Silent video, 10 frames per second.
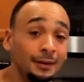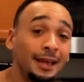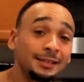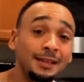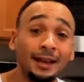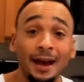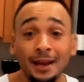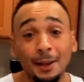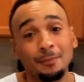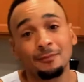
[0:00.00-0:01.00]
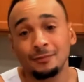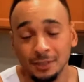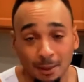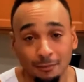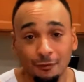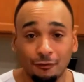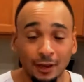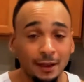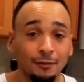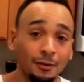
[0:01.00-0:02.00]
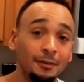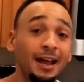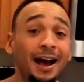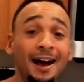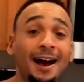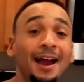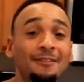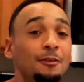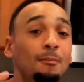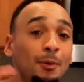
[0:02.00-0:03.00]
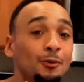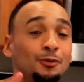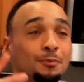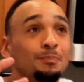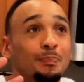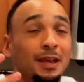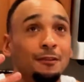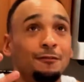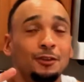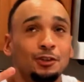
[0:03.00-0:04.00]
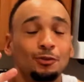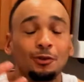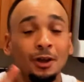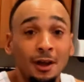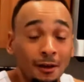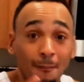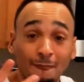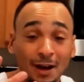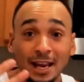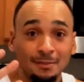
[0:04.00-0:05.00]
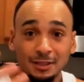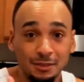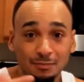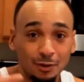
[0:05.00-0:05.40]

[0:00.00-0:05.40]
Next, I got up something for flavor, not high in the most beneficial vitamins and